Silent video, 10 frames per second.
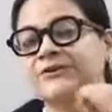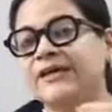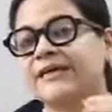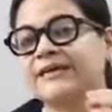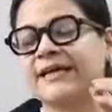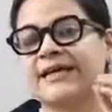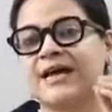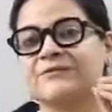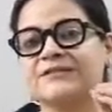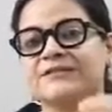ready and
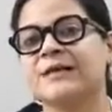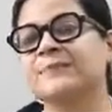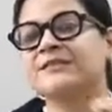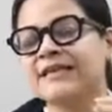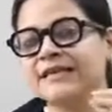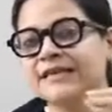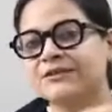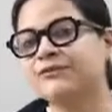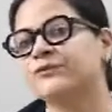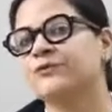have a summer skin,
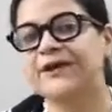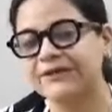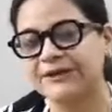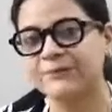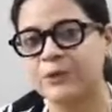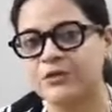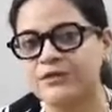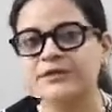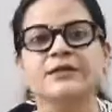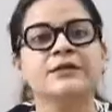it's very
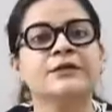important